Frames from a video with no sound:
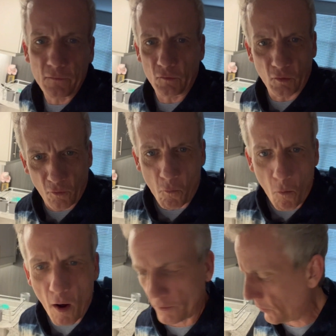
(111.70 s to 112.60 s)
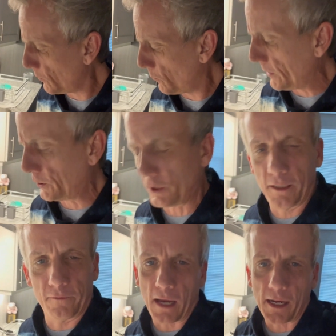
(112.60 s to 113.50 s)
to the water, which
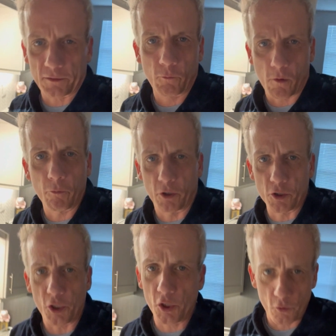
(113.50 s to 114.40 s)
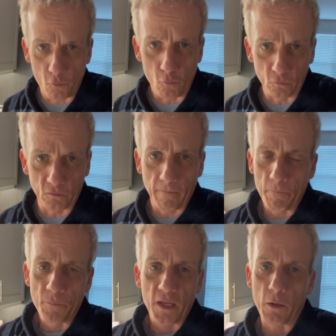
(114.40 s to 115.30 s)
is actually what we're gonna use.
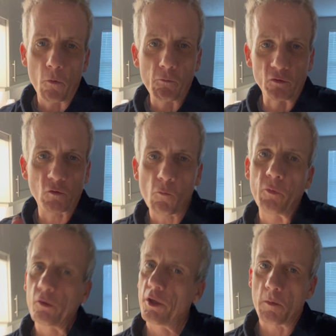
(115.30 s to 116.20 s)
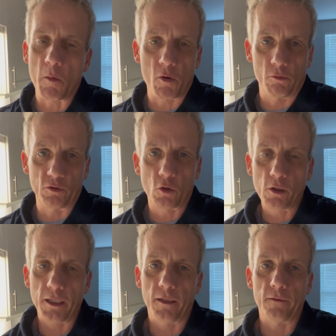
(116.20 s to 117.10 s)
And what was so brilliant about Polish
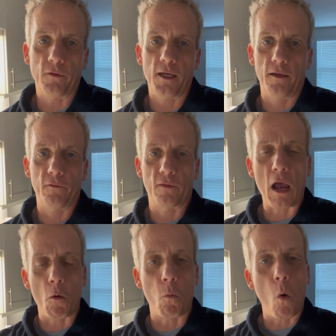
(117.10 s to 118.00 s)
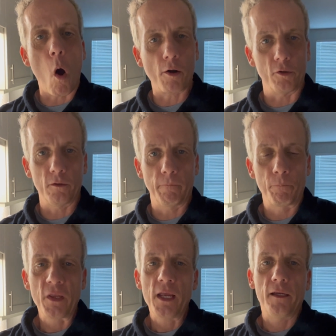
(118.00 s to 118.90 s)
cooking is that water
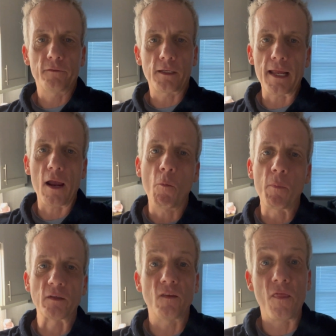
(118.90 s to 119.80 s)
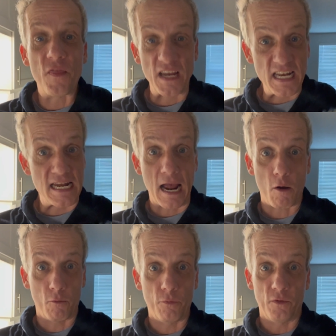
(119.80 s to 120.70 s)
is gonna help us thin
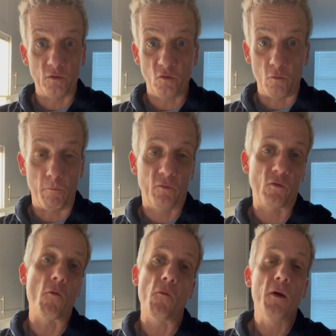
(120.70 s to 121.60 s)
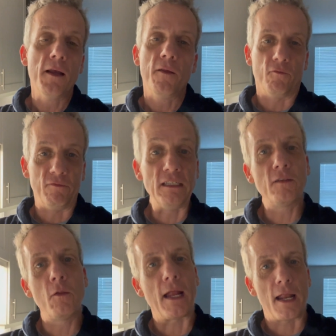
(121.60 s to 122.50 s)
down the soup. So the reason that